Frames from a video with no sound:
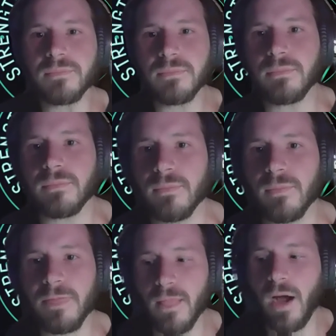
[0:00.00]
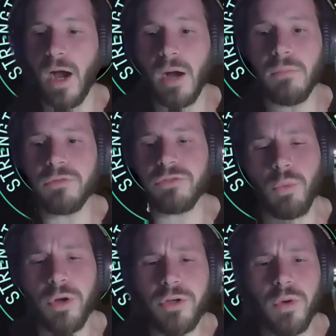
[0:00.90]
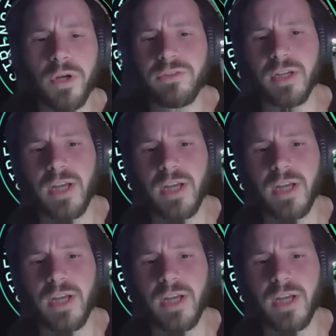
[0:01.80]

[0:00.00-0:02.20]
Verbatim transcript: Mm-hmm. Um, so when you went into